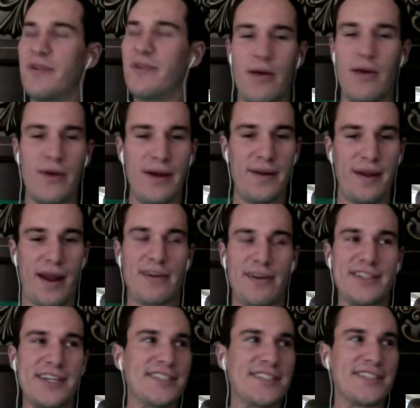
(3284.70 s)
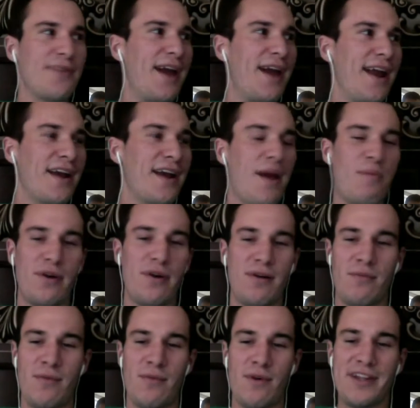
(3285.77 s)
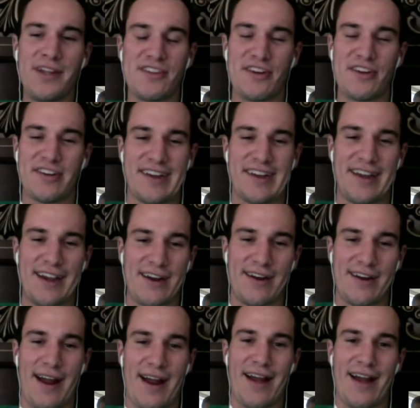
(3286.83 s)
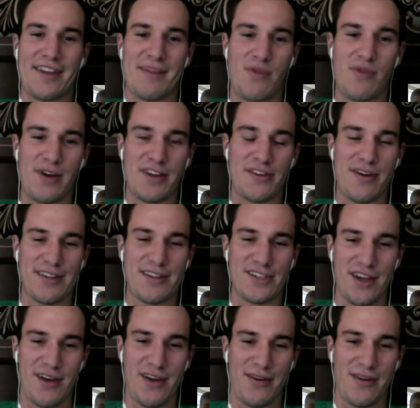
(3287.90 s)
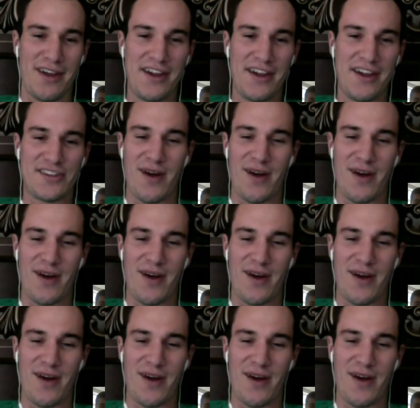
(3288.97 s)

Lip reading: know what? I was going to say we had a couple listeners in here at some points throughout the show. So